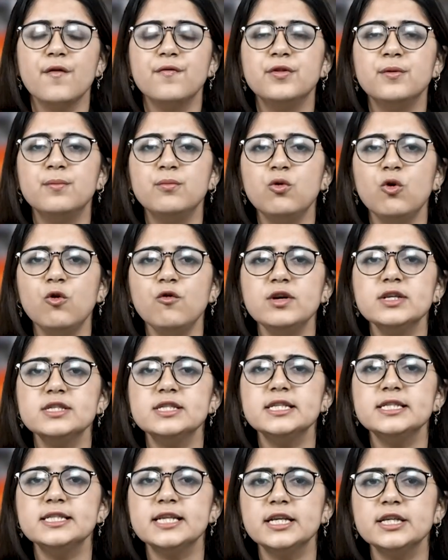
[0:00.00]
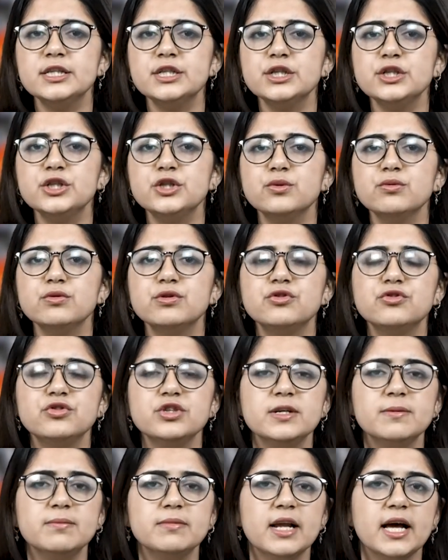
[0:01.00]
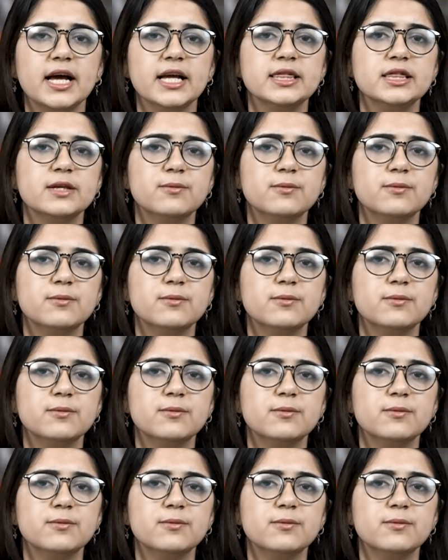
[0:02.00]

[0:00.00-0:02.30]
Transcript: The move is intended to streamline